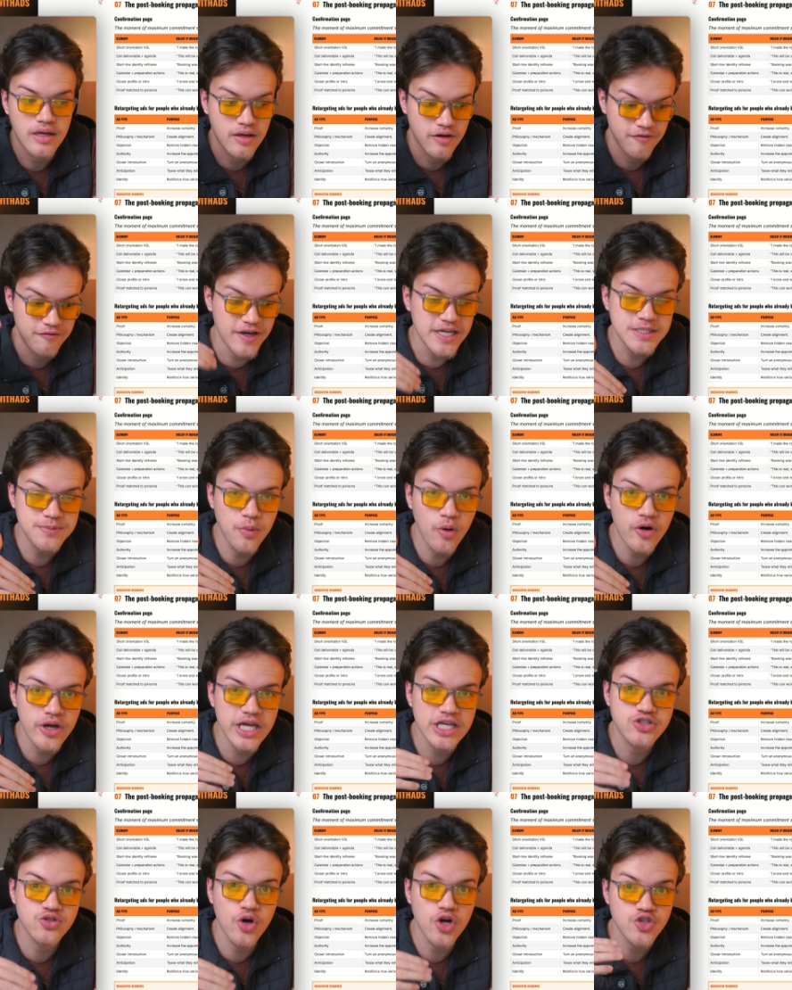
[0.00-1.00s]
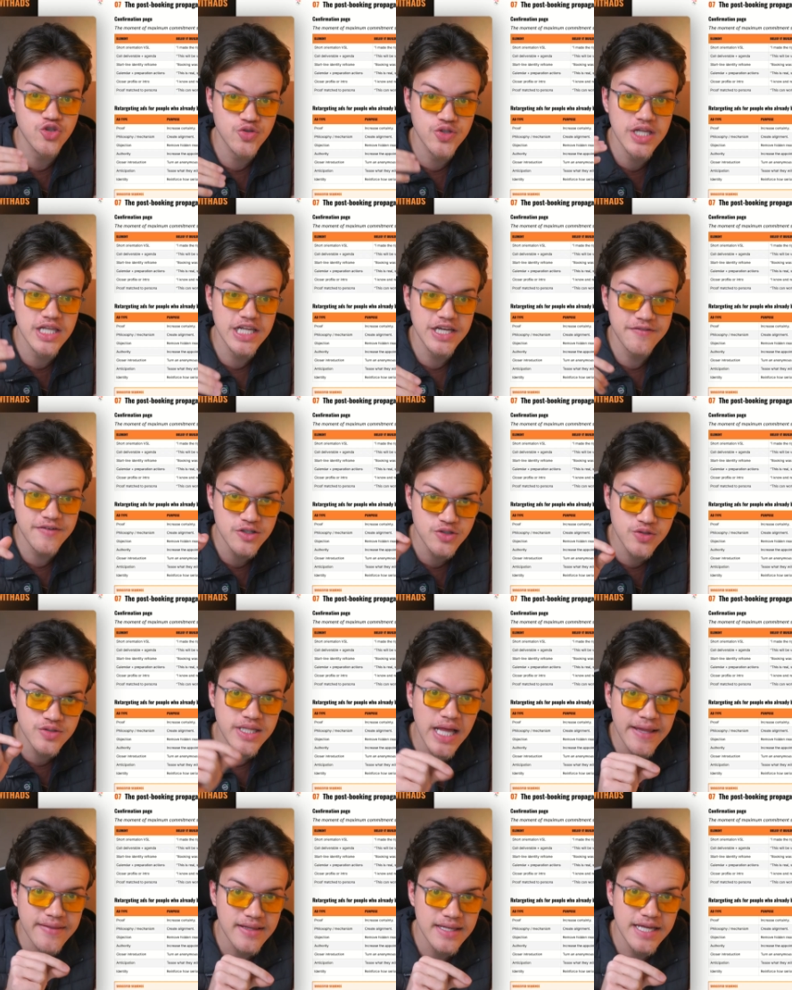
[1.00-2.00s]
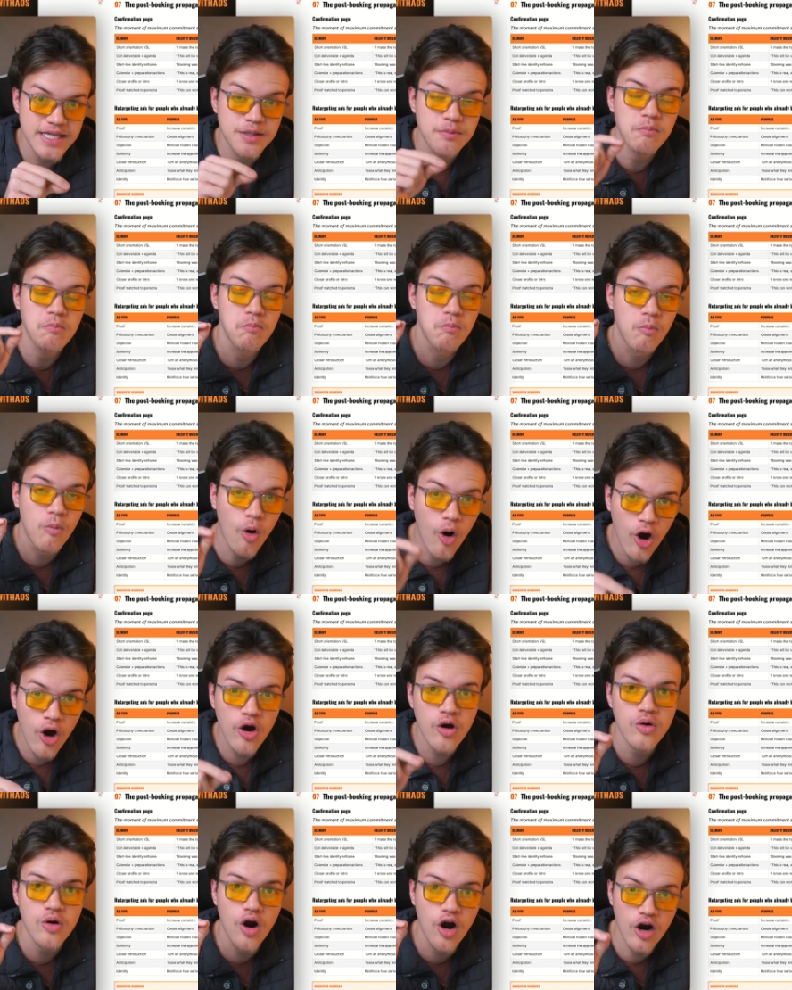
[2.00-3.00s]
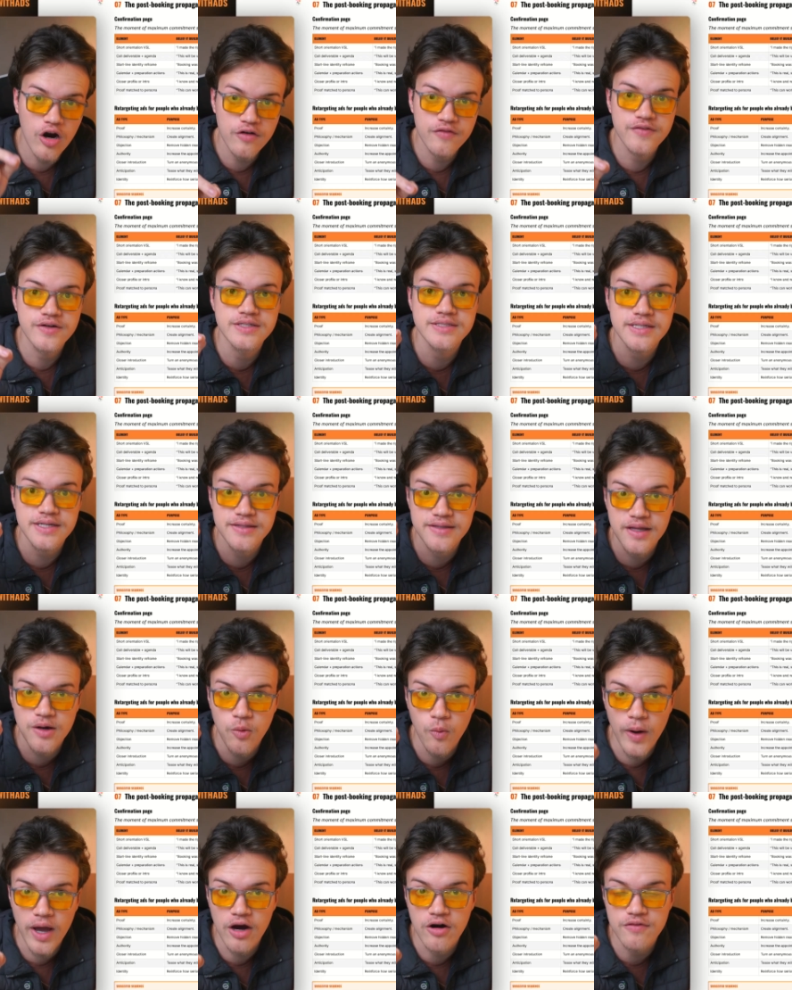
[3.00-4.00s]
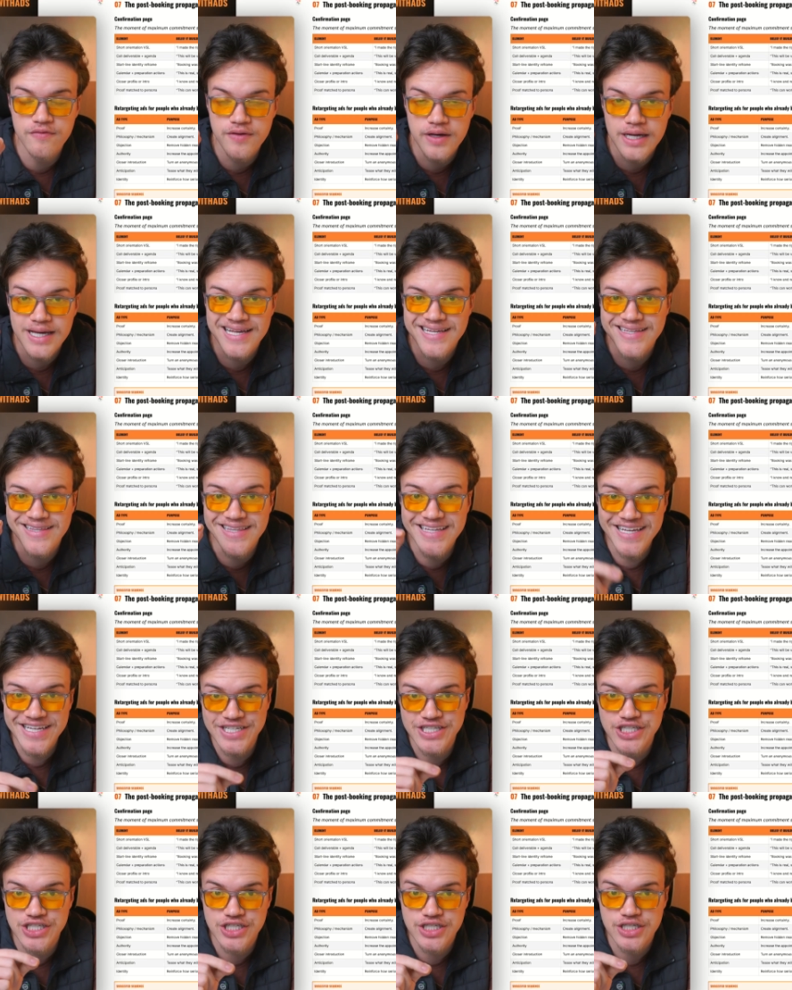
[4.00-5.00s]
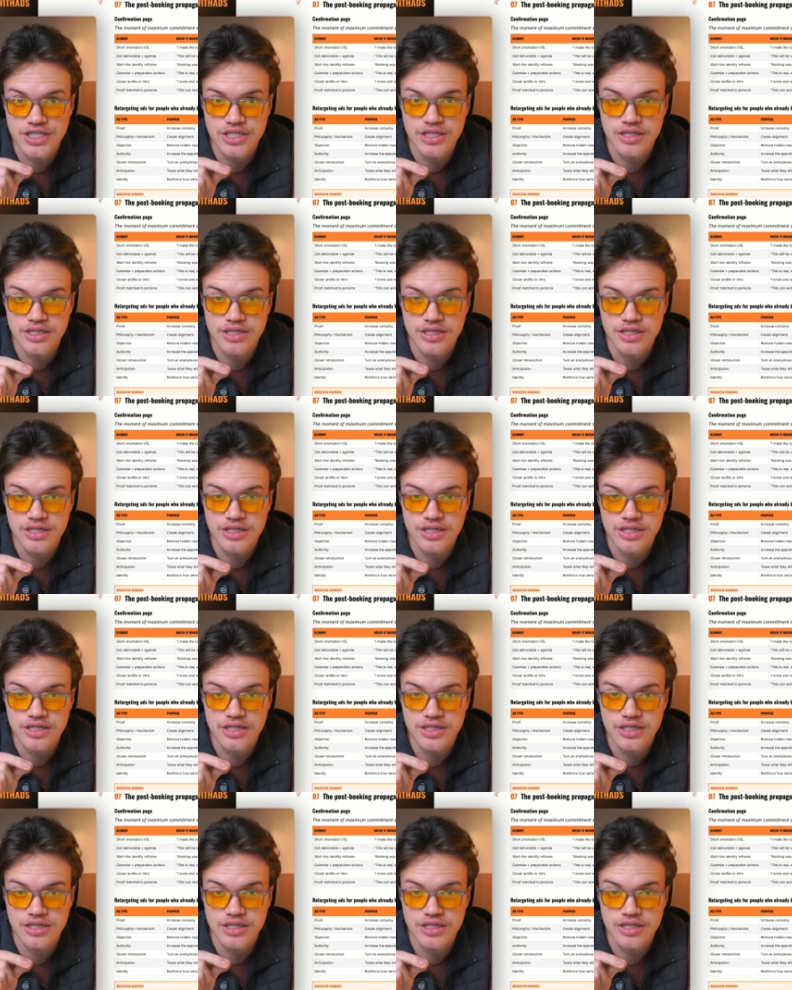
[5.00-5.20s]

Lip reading: Facebook is going to deliver to that lead more offers in the wealth niche.